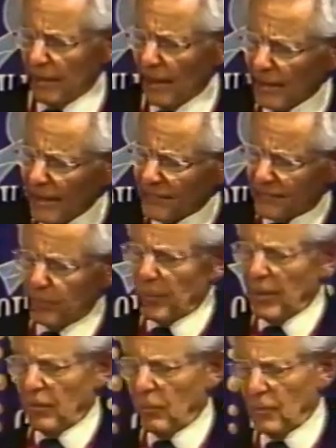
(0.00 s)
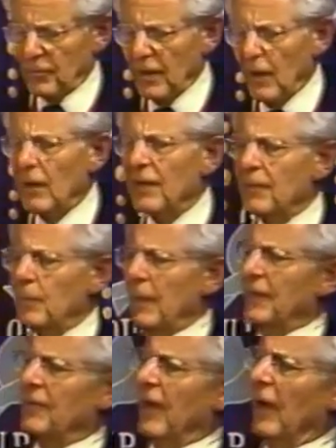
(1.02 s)
And listen, pray the Rosary. Now listen
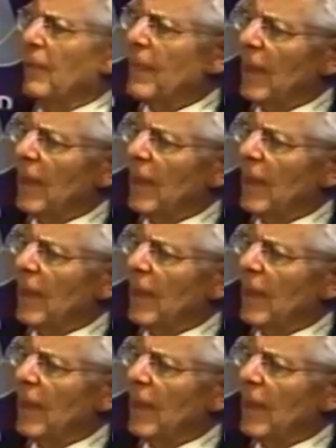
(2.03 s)
please now.